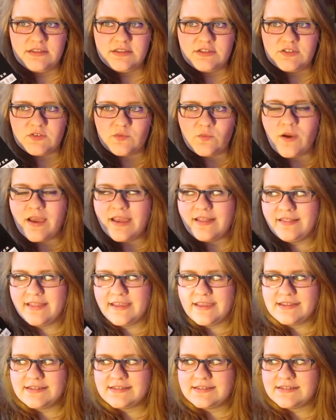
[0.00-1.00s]

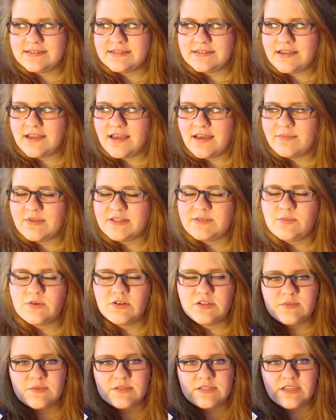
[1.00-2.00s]
Twilight. It's
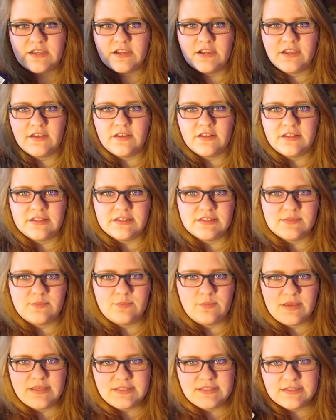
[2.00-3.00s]
bonus material. It's
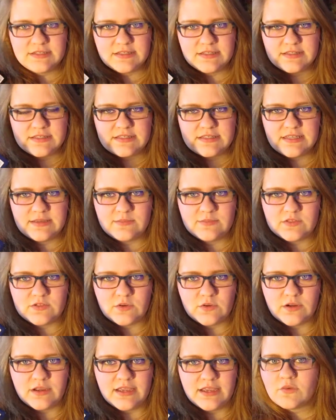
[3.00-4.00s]
basically the same
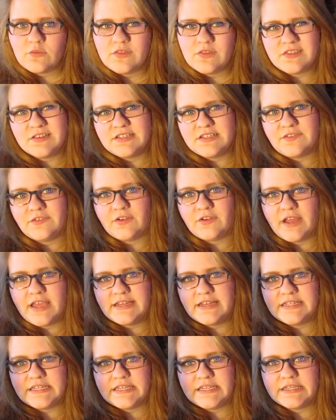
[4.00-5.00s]
story with a different
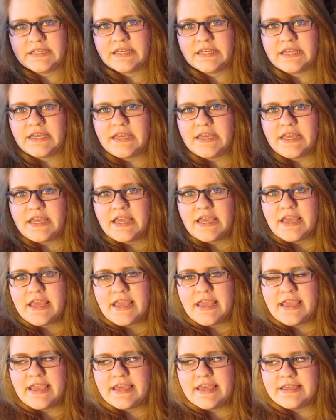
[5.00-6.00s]
ending,
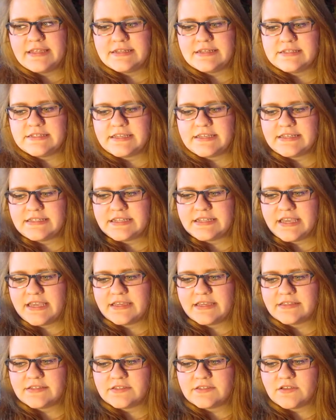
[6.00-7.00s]
and it
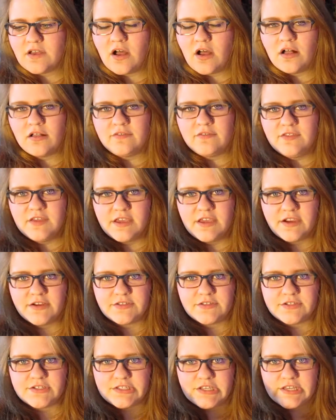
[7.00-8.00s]
takes all of the
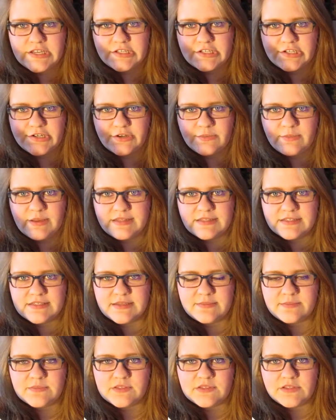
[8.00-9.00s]
characters and gender bends
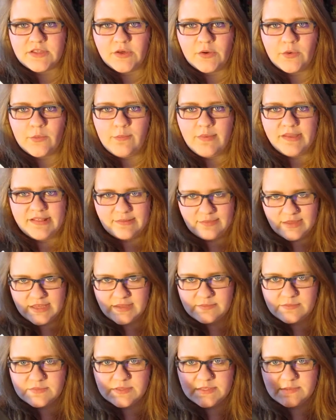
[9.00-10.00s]
them. So Bella
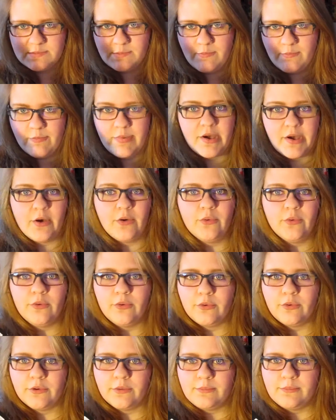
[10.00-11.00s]
becomes Beau
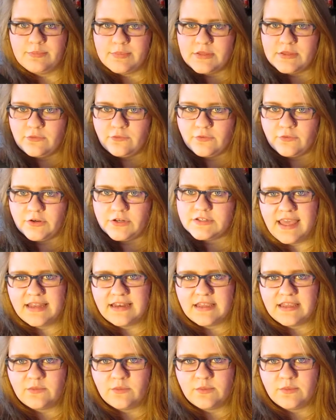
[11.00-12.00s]
or Beaufort, and
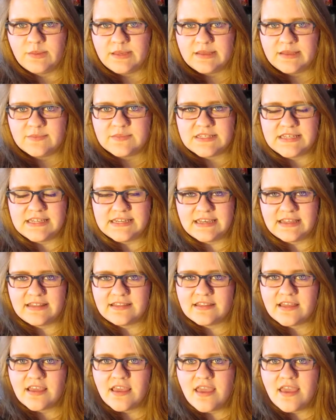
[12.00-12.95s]
Edward becomes Edith.